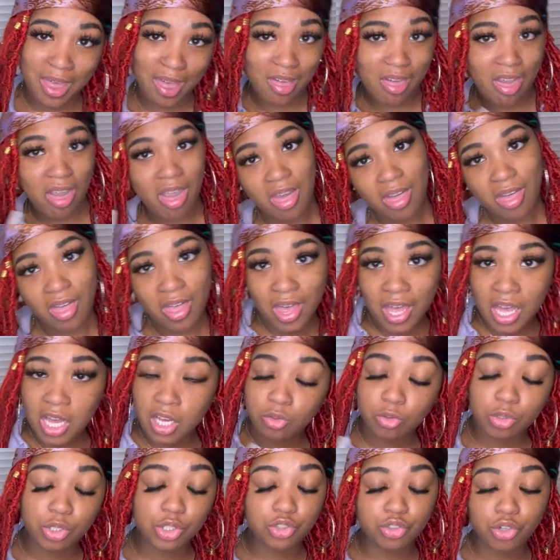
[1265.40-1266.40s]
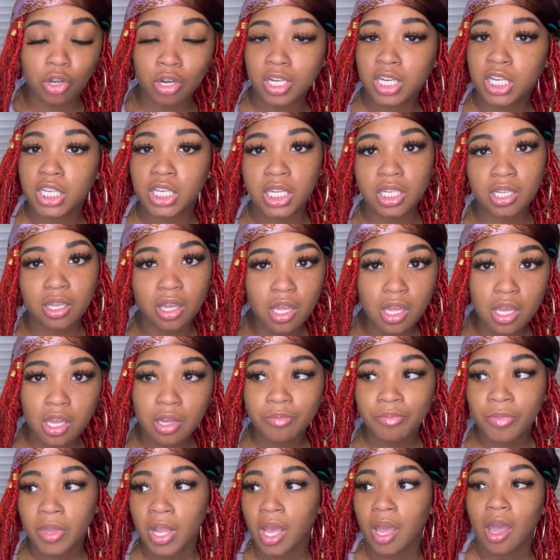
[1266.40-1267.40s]
And we're drunk in the club.
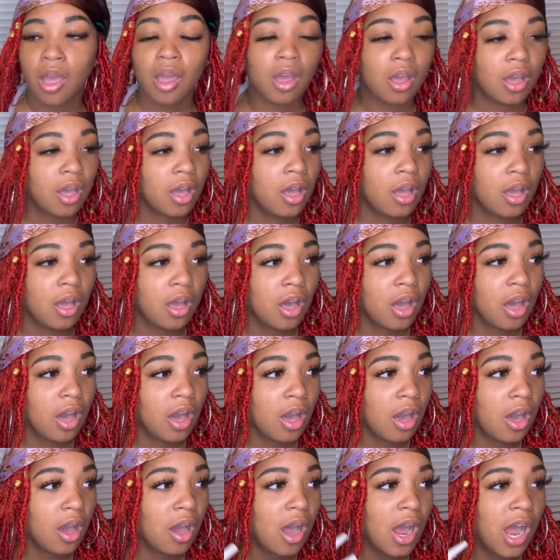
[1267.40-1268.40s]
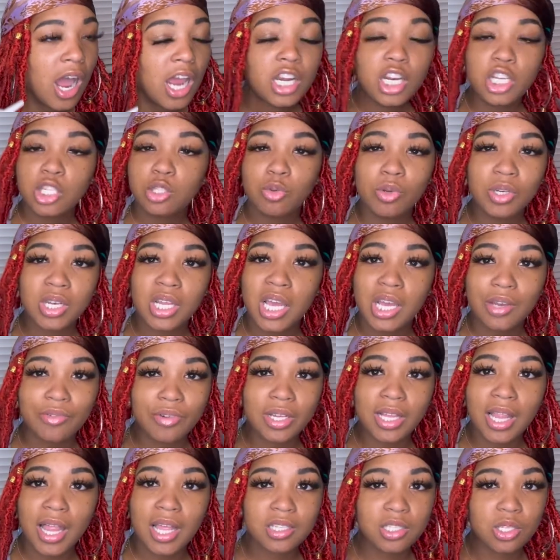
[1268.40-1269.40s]
I just want to have a
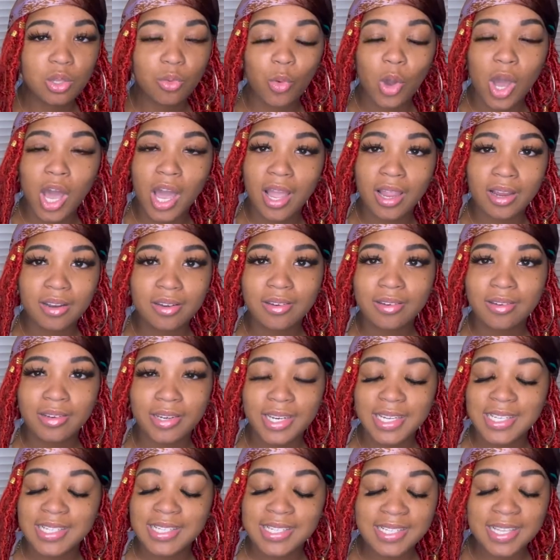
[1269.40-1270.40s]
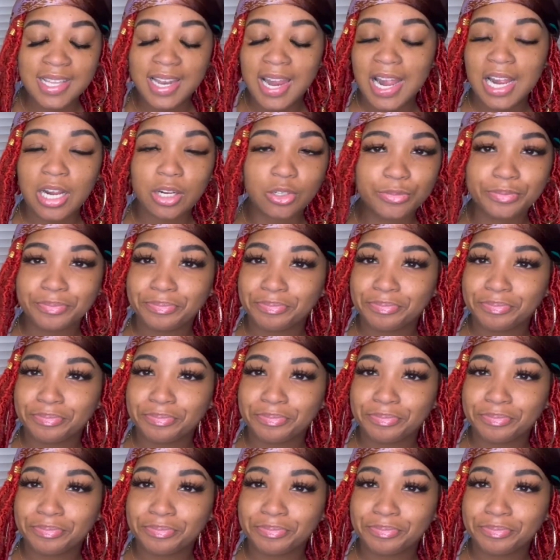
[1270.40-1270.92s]
glass of wine and sit out.